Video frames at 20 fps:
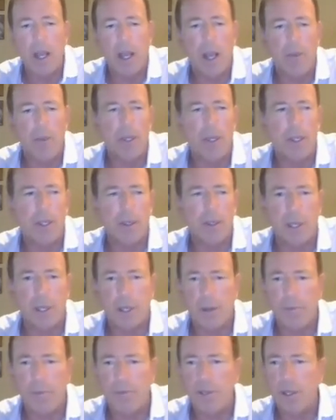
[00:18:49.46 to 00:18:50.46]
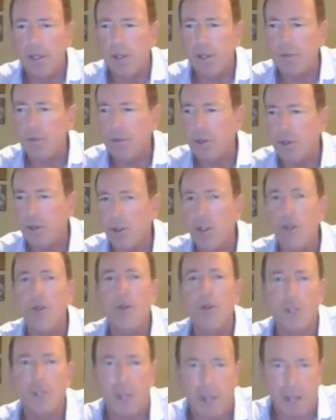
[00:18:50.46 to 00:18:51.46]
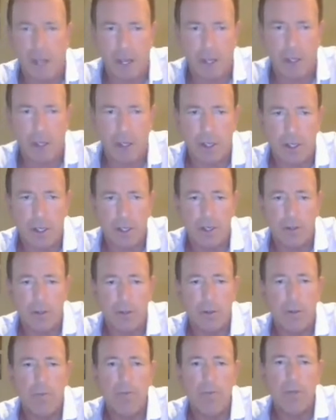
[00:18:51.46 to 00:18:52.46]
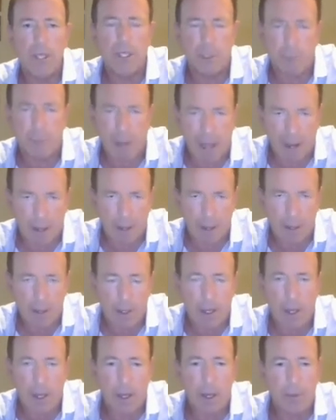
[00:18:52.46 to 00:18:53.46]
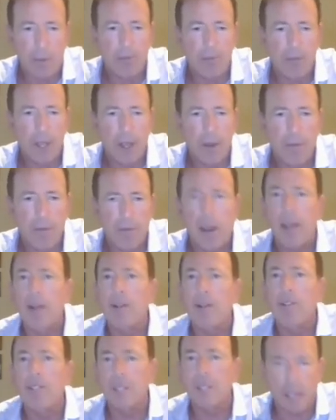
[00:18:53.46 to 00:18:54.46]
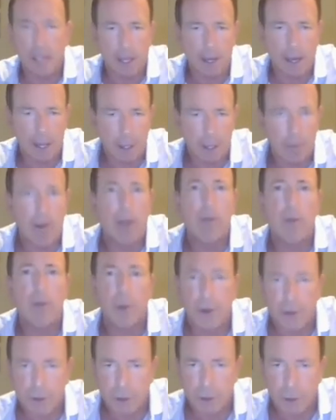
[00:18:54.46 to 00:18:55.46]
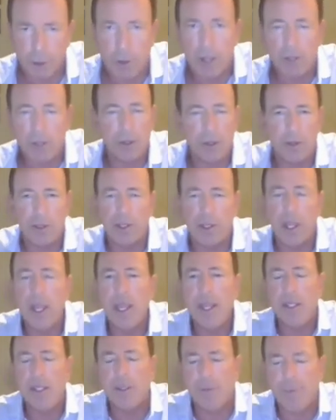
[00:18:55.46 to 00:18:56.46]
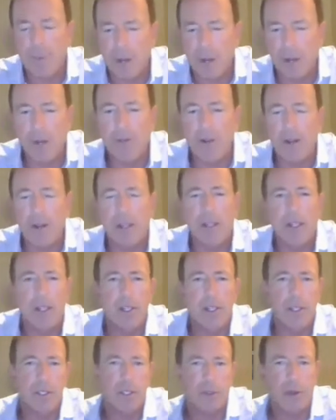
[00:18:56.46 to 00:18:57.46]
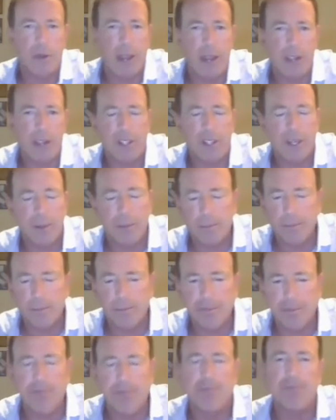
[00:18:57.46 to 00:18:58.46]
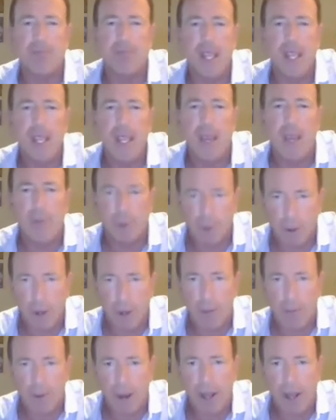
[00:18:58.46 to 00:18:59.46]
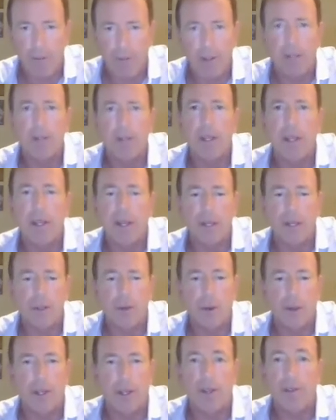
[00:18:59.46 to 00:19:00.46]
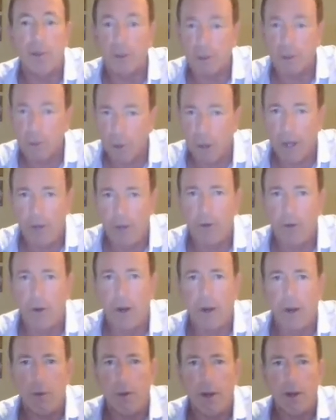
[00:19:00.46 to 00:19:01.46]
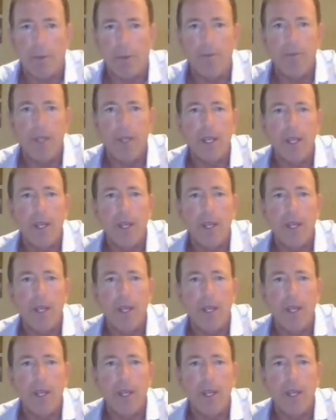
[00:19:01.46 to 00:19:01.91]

uh, because of the huge connection to Hispanic um, fighters and then hand-to-mouth workers as well. So it's it's a very very clear strategy, and we're quite proud of it. Uh, it's working quite quite well.